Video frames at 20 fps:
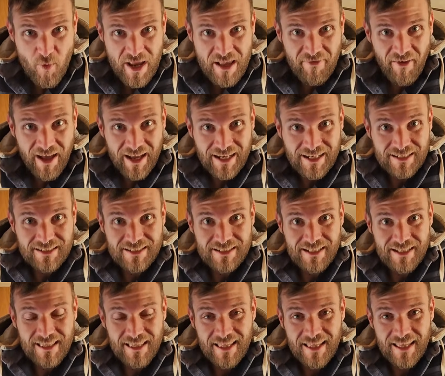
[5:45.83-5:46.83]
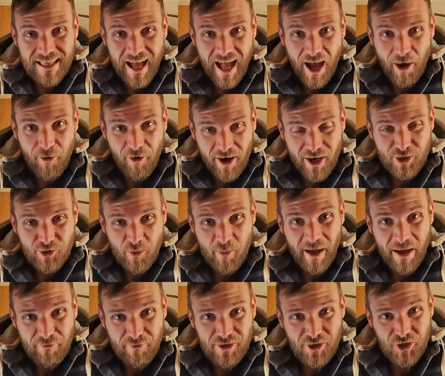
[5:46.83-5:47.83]
we have had our actual
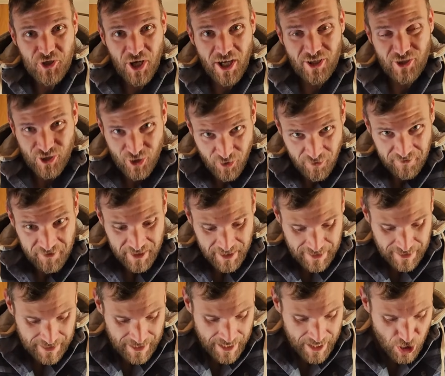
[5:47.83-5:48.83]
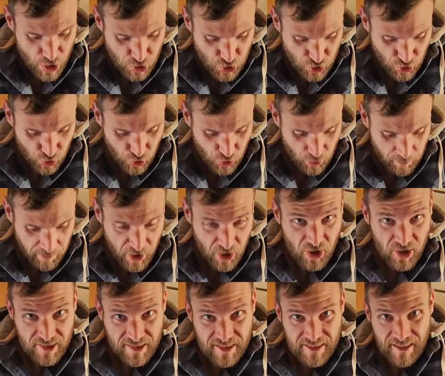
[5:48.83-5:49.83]
batteries charging off this. So
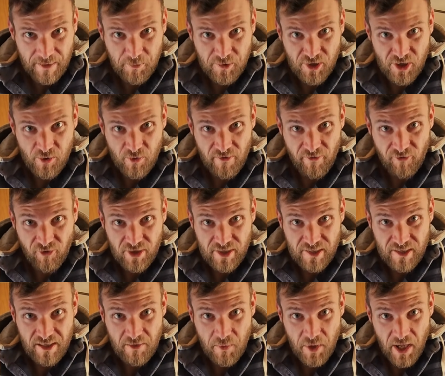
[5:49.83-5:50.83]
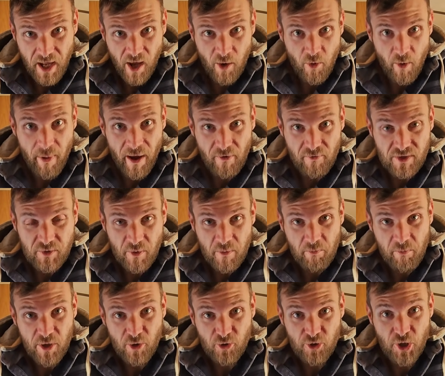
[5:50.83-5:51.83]
because it's absolutely freezing at the minute, our batteries
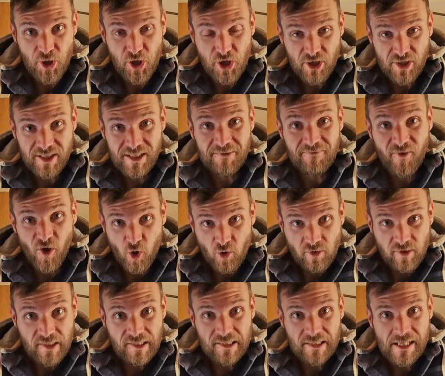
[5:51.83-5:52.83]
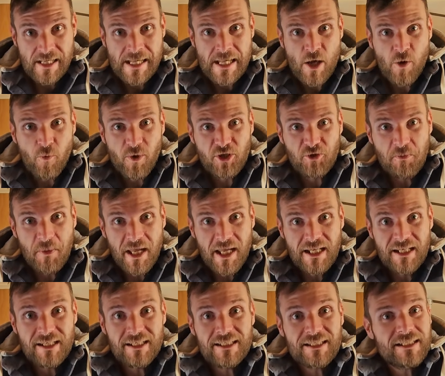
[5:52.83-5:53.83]
went below the 13 volts, which
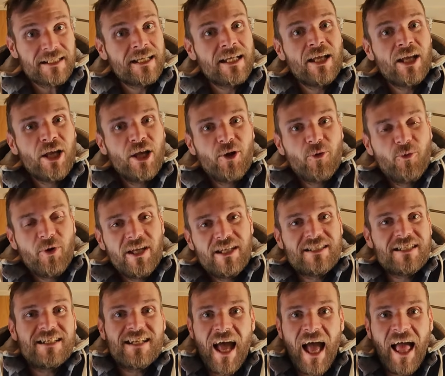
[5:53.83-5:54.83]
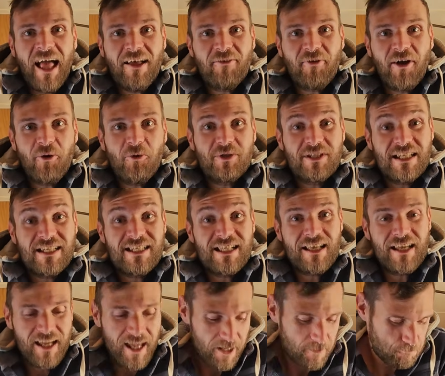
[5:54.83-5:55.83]
meant we didn't have our diesel
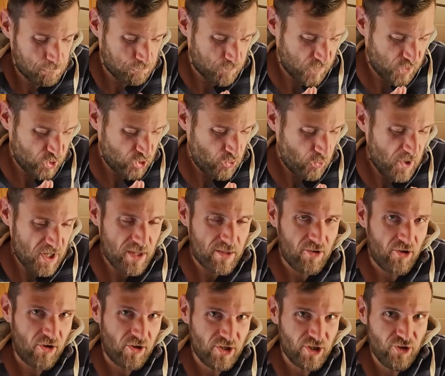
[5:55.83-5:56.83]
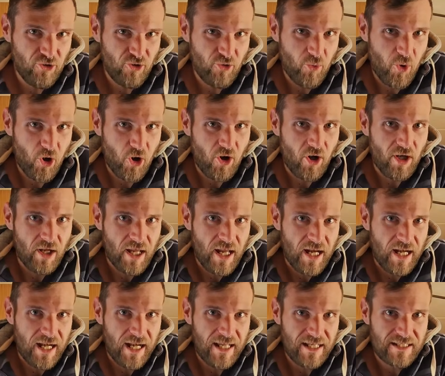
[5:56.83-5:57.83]
heater. So we thought, you know what,
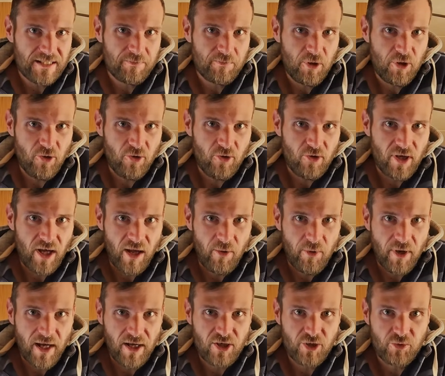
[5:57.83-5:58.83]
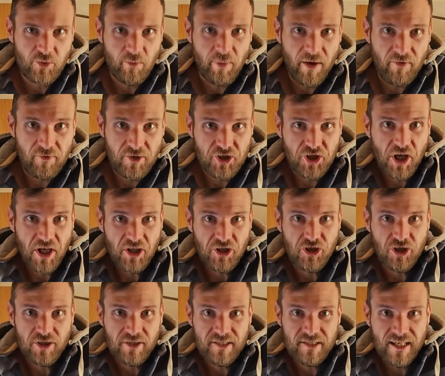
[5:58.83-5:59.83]
let's plug our actual battery
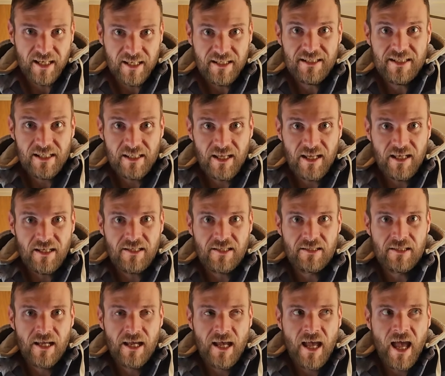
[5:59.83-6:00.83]
chargers into this,